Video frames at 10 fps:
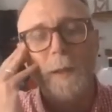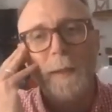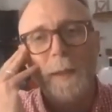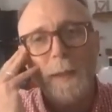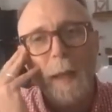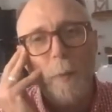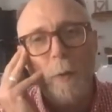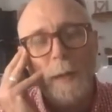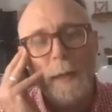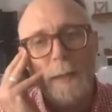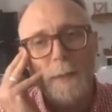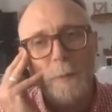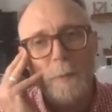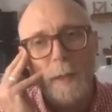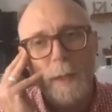And I think at that point, Alex
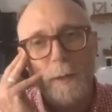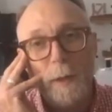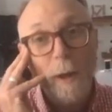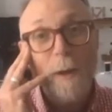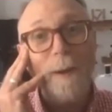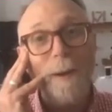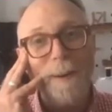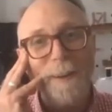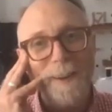was like, oh,